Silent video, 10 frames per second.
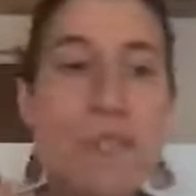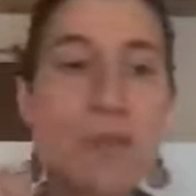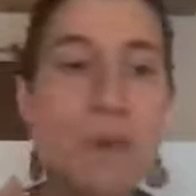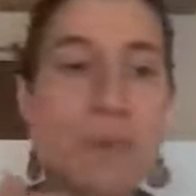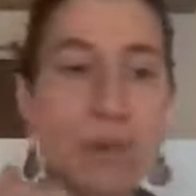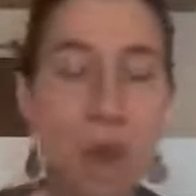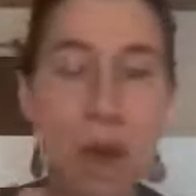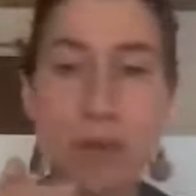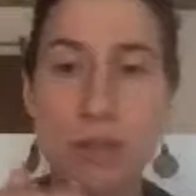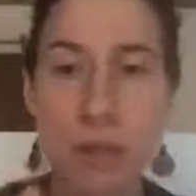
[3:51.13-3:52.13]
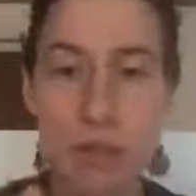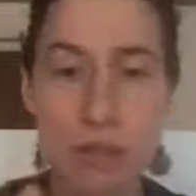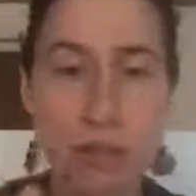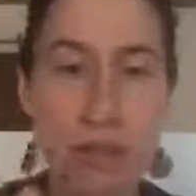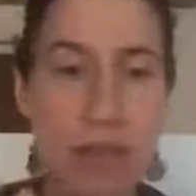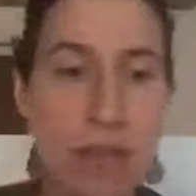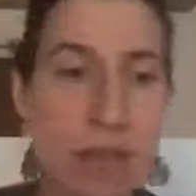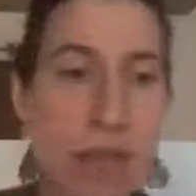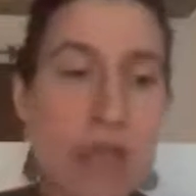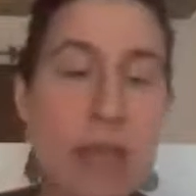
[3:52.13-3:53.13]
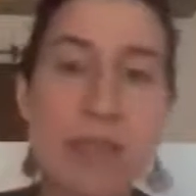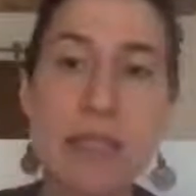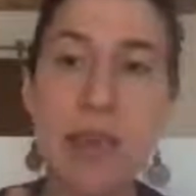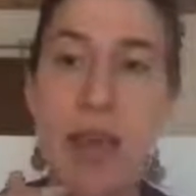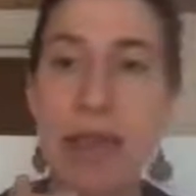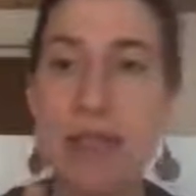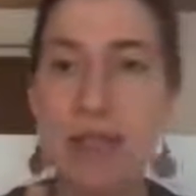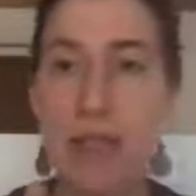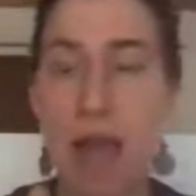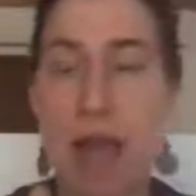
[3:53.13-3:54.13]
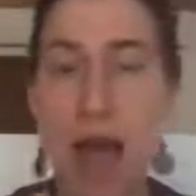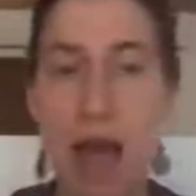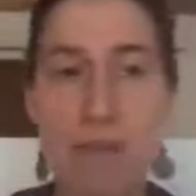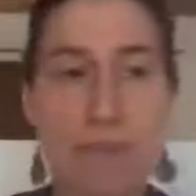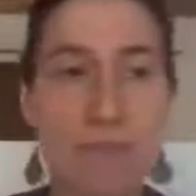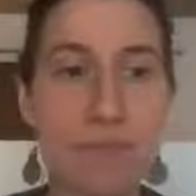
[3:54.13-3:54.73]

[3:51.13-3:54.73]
what happens when we're not trusting is that